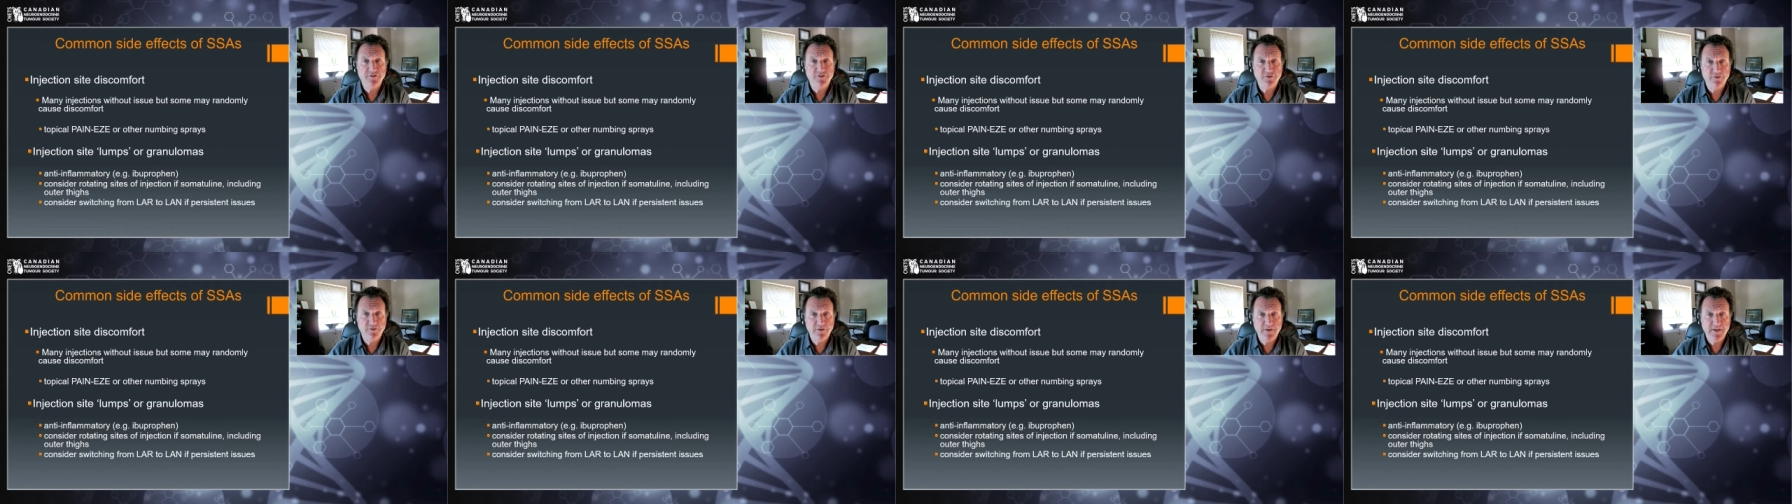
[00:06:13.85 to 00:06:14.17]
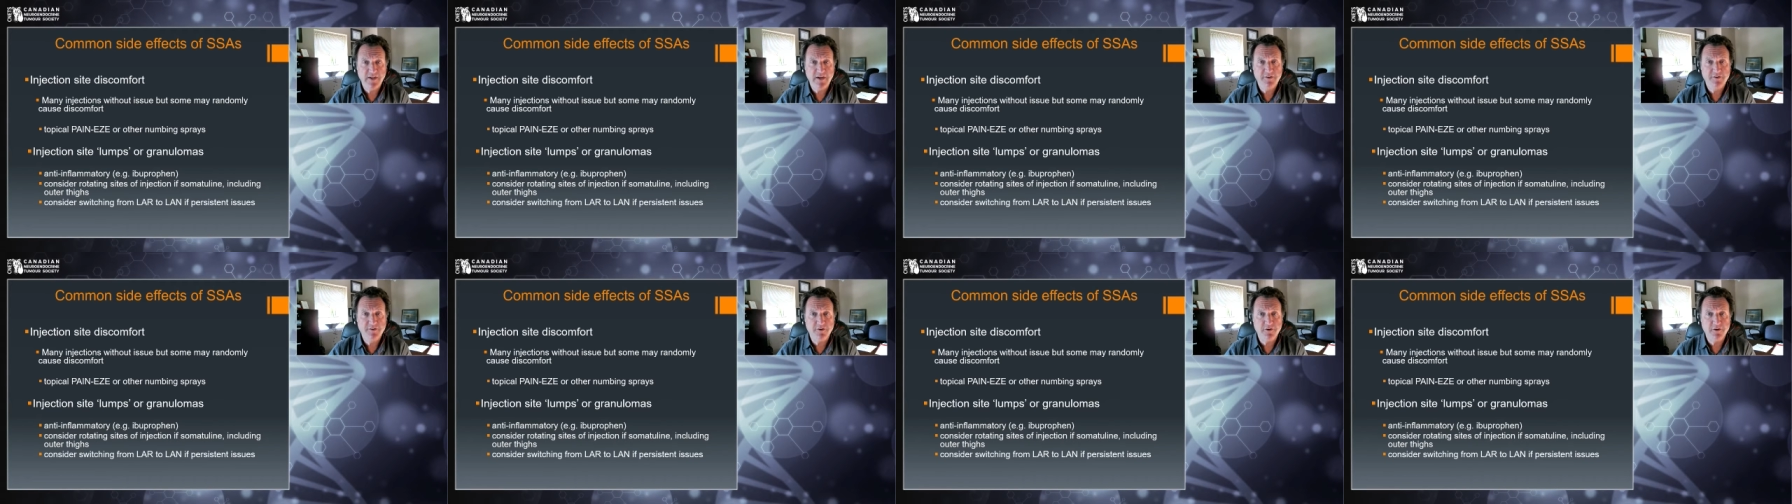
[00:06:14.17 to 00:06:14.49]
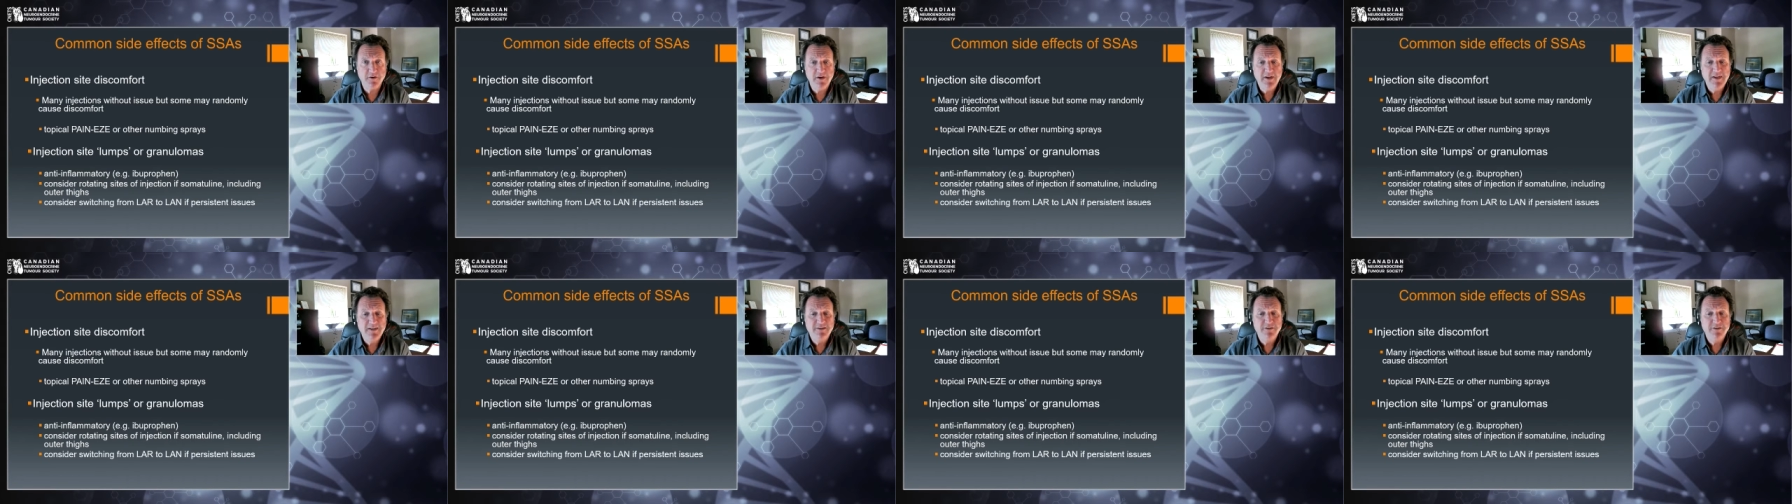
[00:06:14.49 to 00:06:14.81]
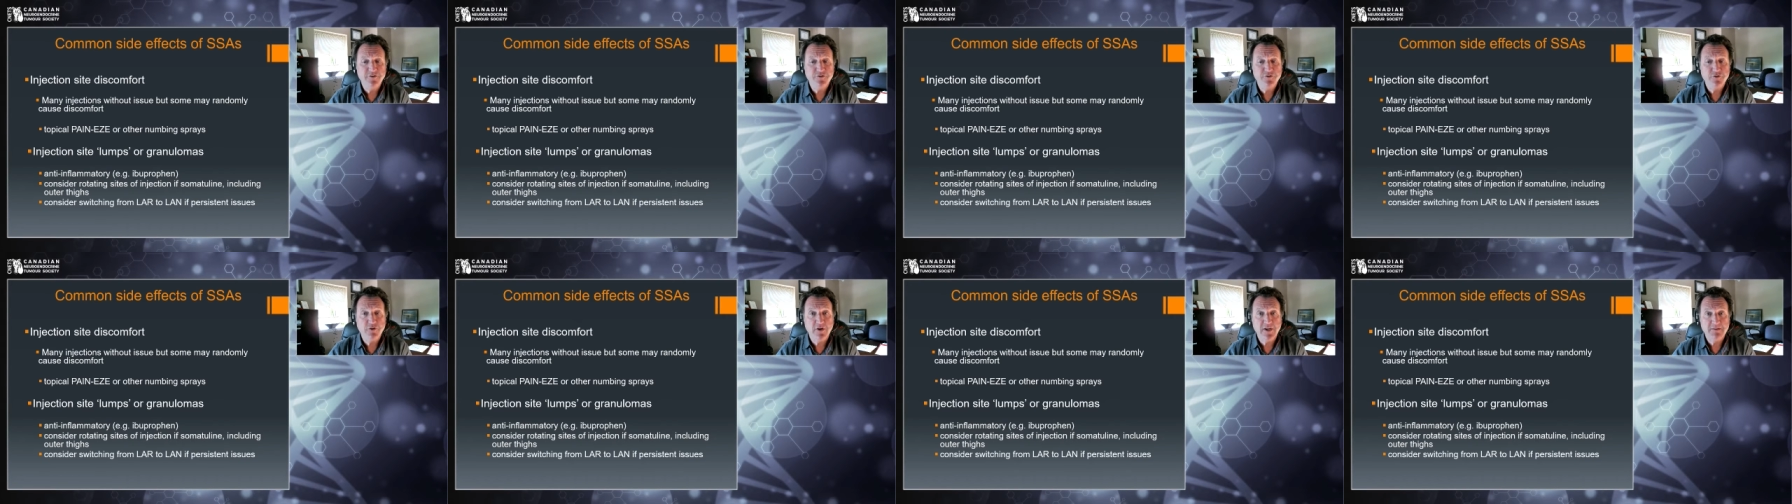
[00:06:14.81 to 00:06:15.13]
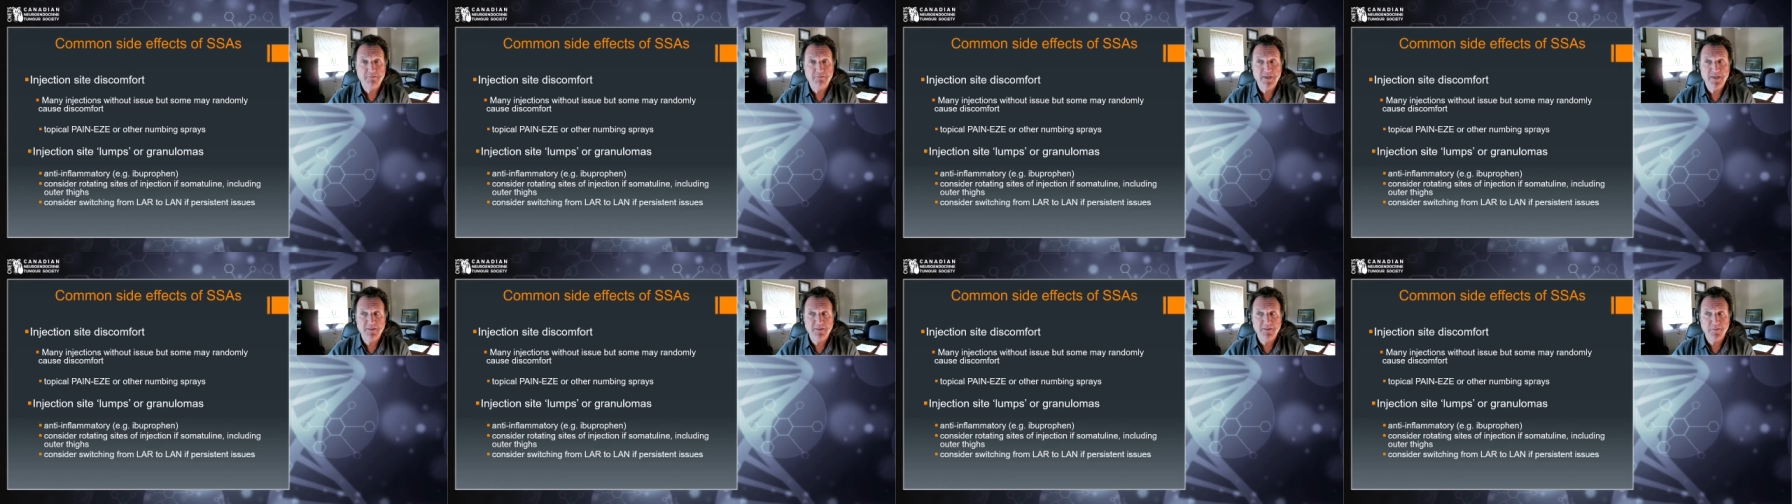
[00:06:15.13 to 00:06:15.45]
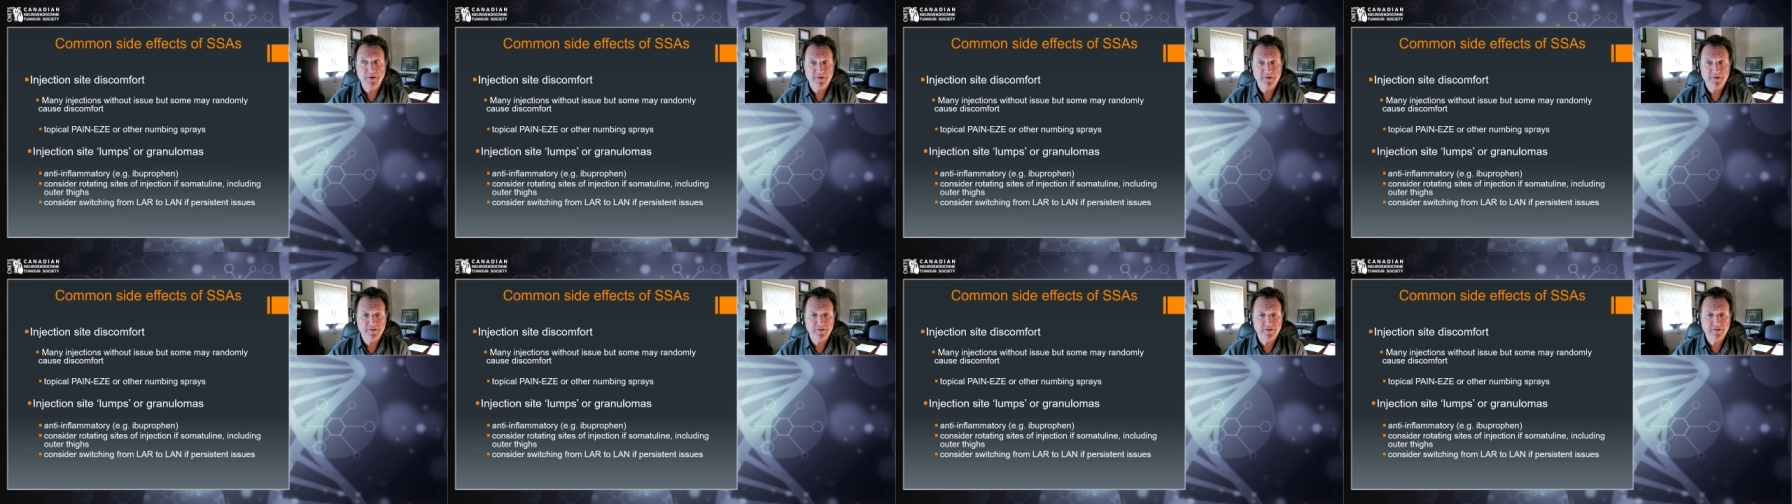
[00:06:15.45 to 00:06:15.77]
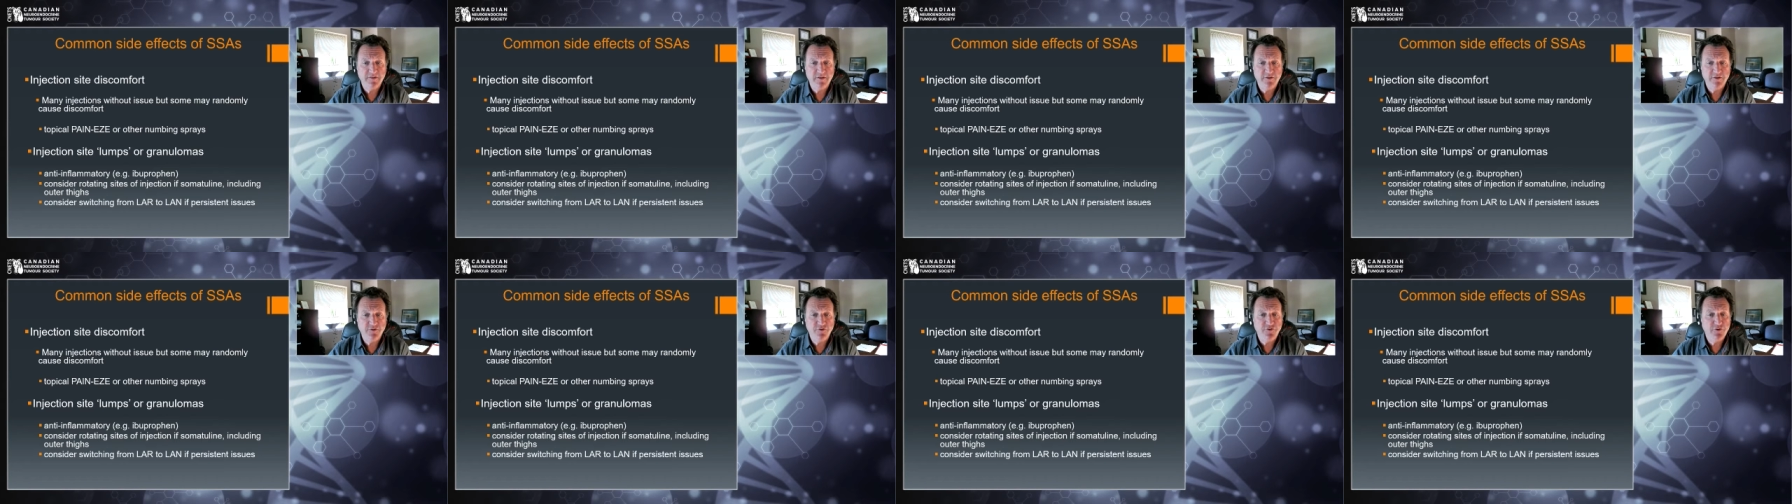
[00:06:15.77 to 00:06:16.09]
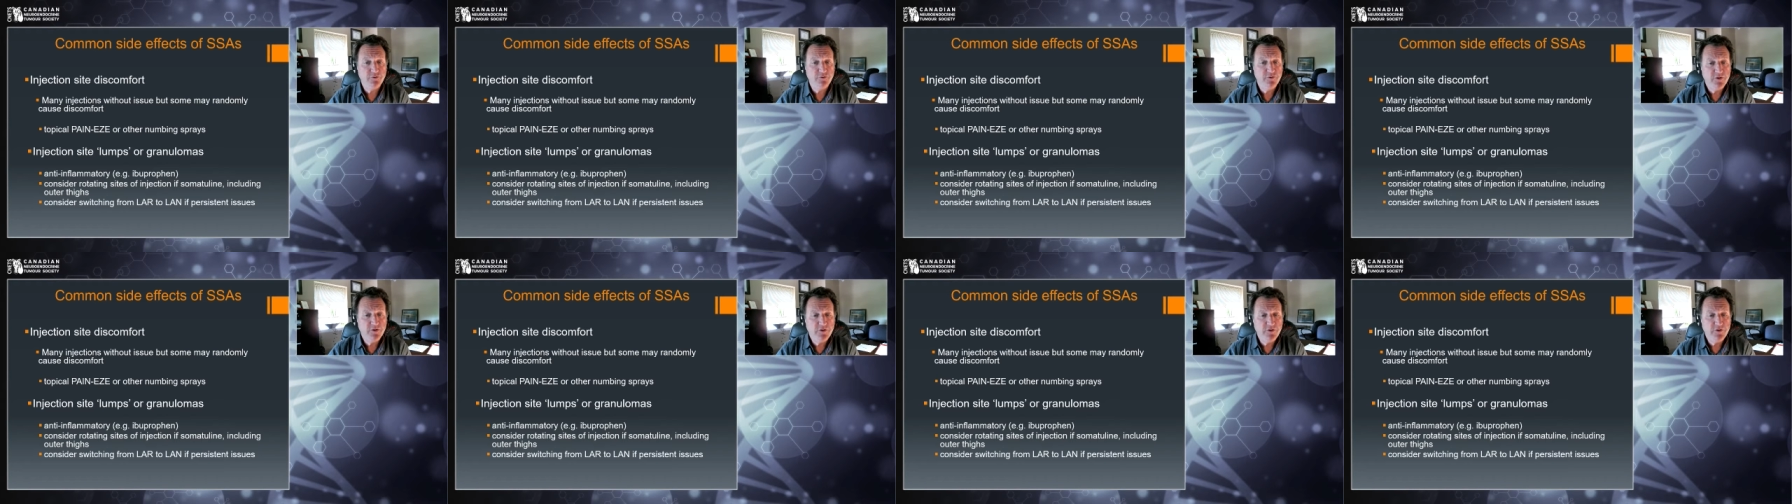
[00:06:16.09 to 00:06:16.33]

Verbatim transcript: to the other to try and minimize this issue,